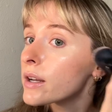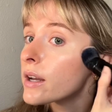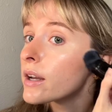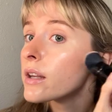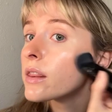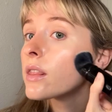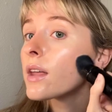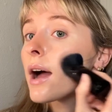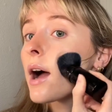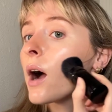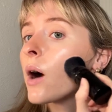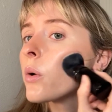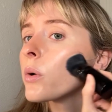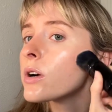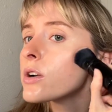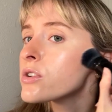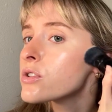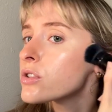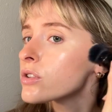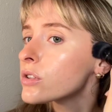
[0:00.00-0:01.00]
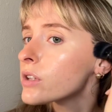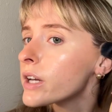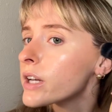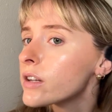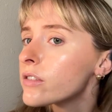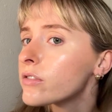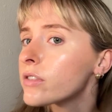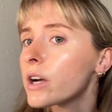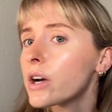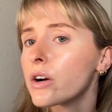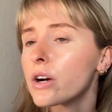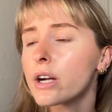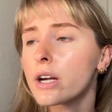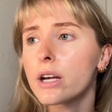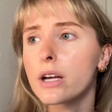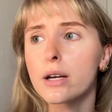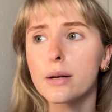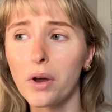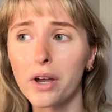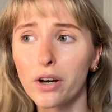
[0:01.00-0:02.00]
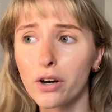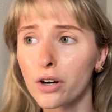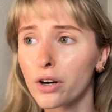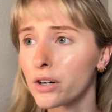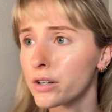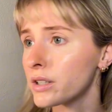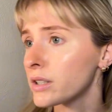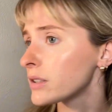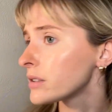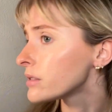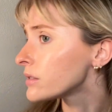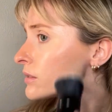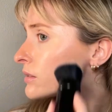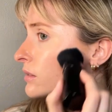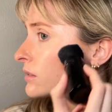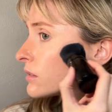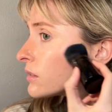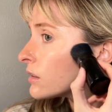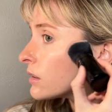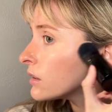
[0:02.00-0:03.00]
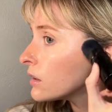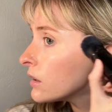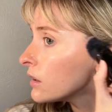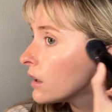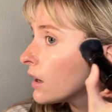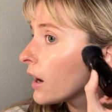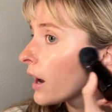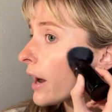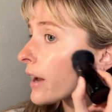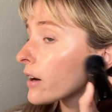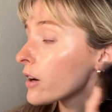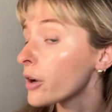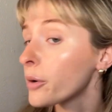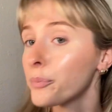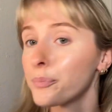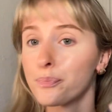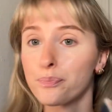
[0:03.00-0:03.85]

and the hours are like very weird and I don't know.